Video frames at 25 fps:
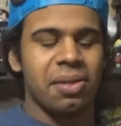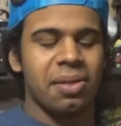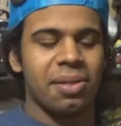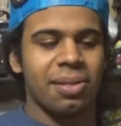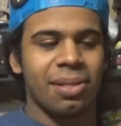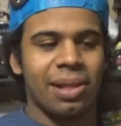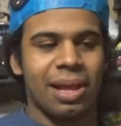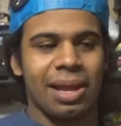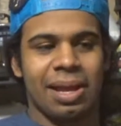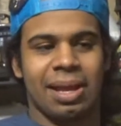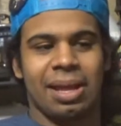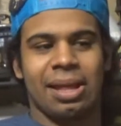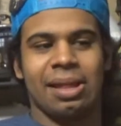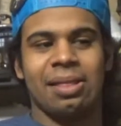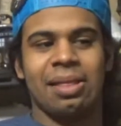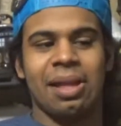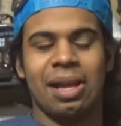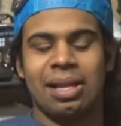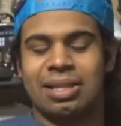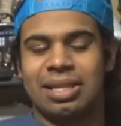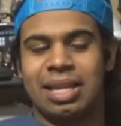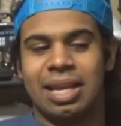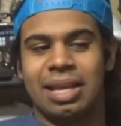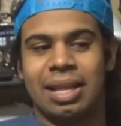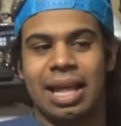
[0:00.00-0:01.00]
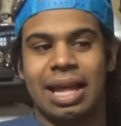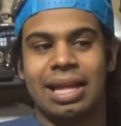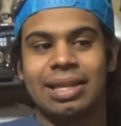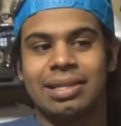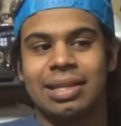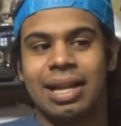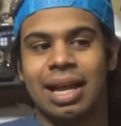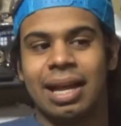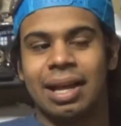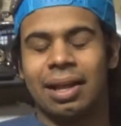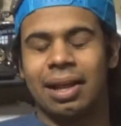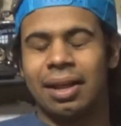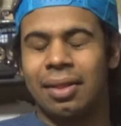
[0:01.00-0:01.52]
like, not saying that's
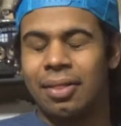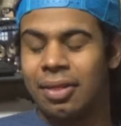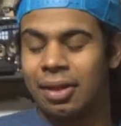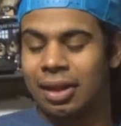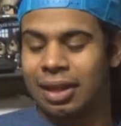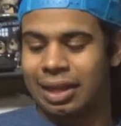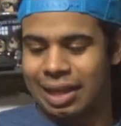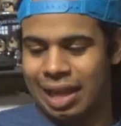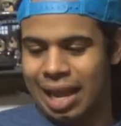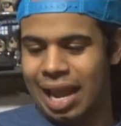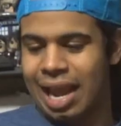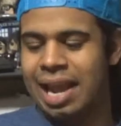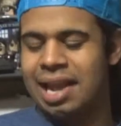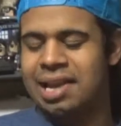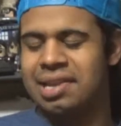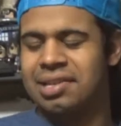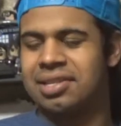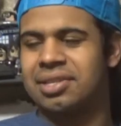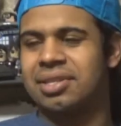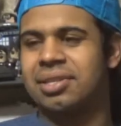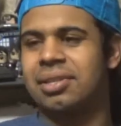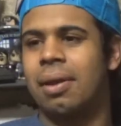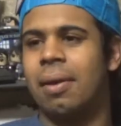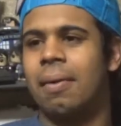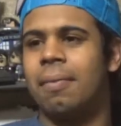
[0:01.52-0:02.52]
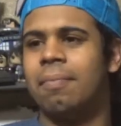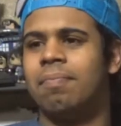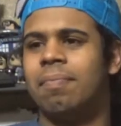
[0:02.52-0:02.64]
not the case,